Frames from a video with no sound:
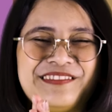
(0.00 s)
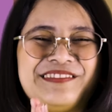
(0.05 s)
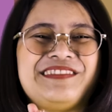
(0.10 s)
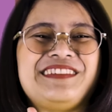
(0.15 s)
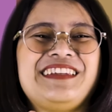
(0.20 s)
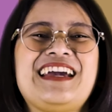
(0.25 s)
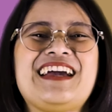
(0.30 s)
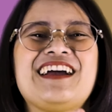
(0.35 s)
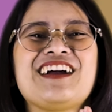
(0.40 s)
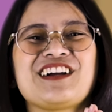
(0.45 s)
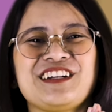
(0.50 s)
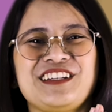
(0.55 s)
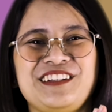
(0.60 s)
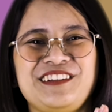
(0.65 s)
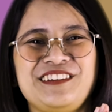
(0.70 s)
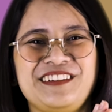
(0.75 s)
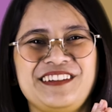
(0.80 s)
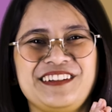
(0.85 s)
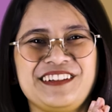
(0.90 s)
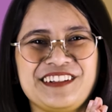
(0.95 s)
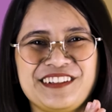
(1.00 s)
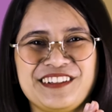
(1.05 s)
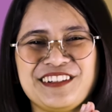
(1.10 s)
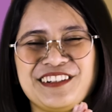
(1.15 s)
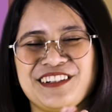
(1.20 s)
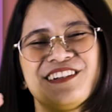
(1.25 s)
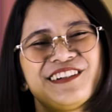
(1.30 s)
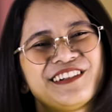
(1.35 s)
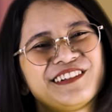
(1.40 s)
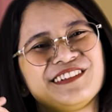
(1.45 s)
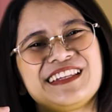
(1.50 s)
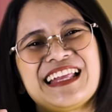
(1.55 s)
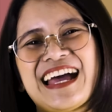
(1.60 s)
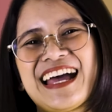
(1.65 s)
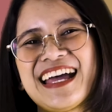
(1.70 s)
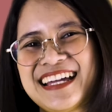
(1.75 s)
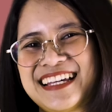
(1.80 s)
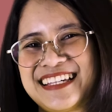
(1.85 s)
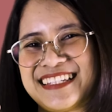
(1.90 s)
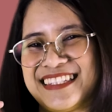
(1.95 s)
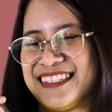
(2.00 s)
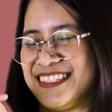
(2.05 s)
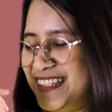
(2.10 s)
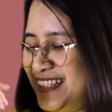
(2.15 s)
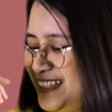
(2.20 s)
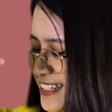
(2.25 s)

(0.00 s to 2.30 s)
There you go. Nice.